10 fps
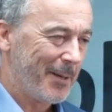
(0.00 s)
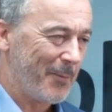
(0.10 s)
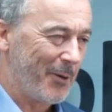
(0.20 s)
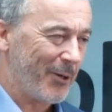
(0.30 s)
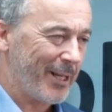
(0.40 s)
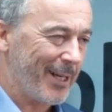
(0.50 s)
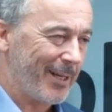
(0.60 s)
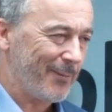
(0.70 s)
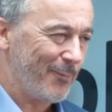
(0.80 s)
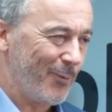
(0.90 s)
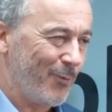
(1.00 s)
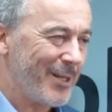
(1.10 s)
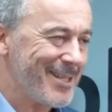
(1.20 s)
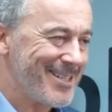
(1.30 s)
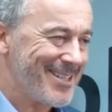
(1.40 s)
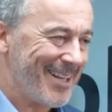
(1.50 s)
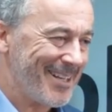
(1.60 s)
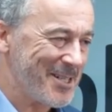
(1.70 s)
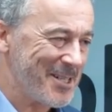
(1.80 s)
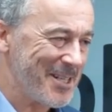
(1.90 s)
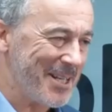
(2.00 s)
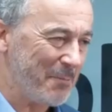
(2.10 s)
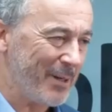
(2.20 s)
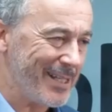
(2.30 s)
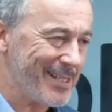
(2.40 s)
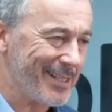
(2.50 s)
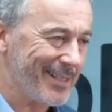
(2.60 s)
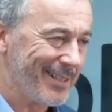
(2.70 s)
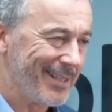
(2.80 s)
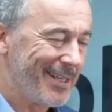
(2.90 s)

we're looking at, well, what is intelligence-led policing?